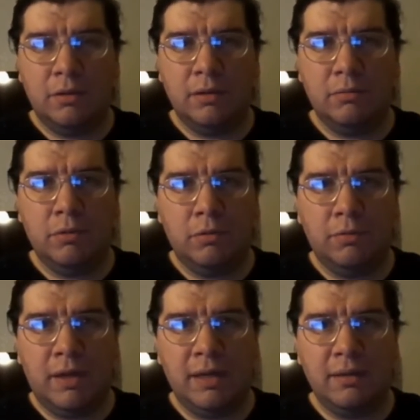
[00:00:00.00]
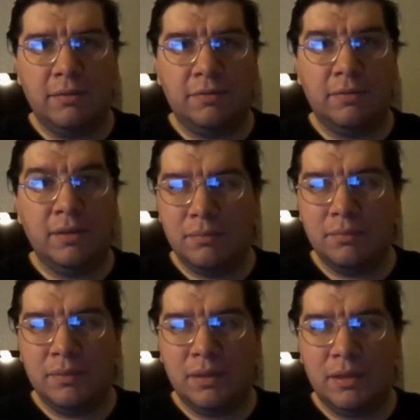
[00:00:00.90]
going worldwide of
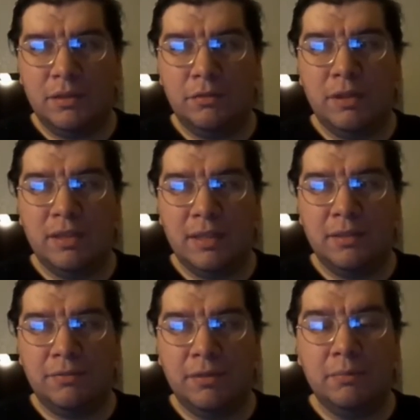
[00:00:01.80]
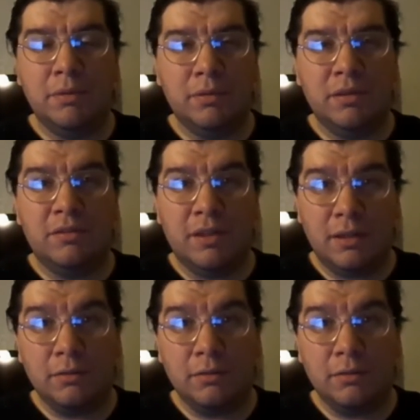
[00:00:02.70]
$193 million,